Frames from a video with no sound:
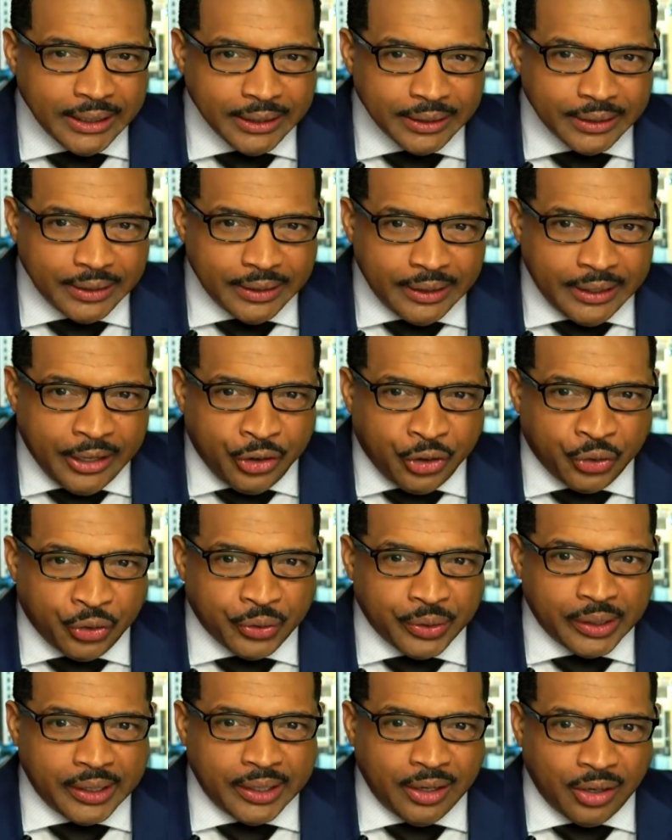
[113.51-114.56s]

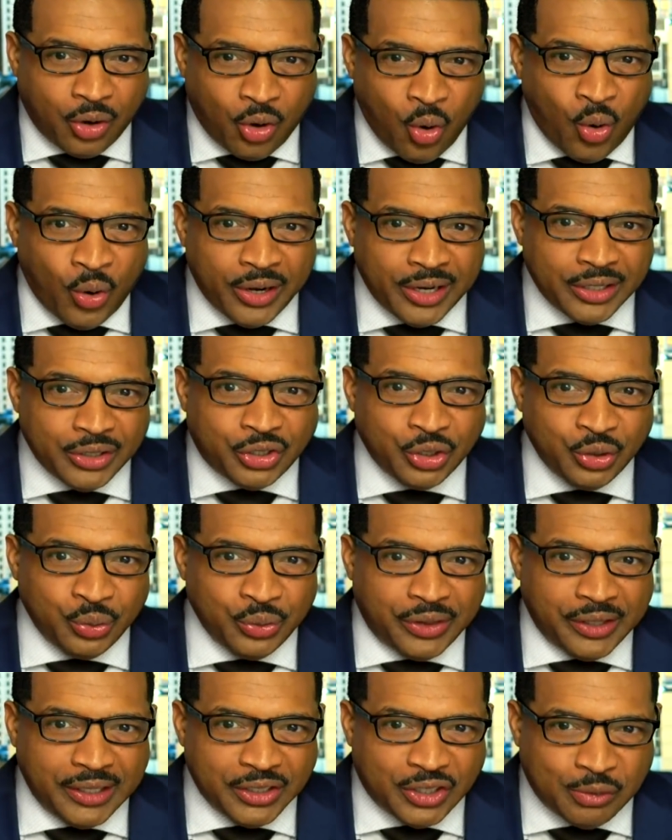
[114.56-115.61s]
literally, according to
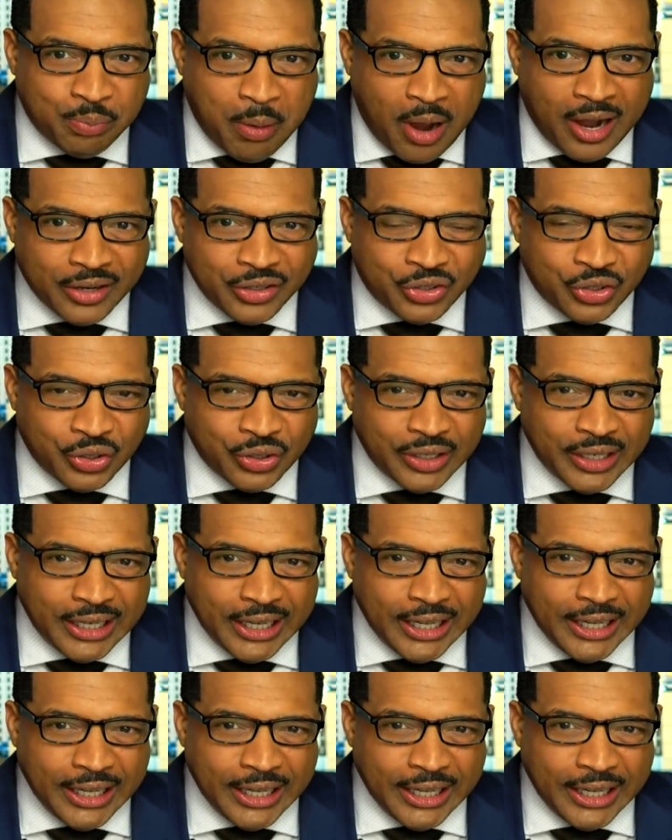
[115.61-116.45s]
the sponsor,